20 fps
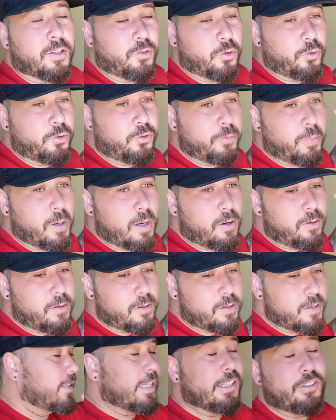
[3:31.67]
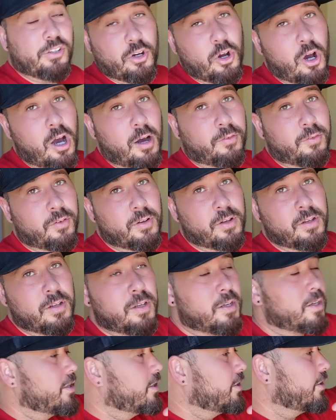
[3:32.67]
told you about, they took off.
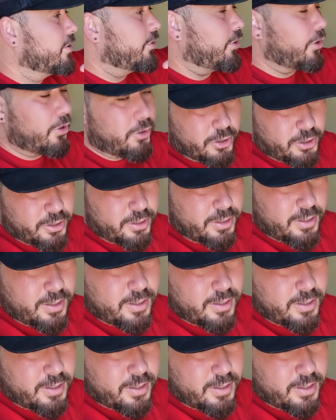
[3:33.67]
They're done.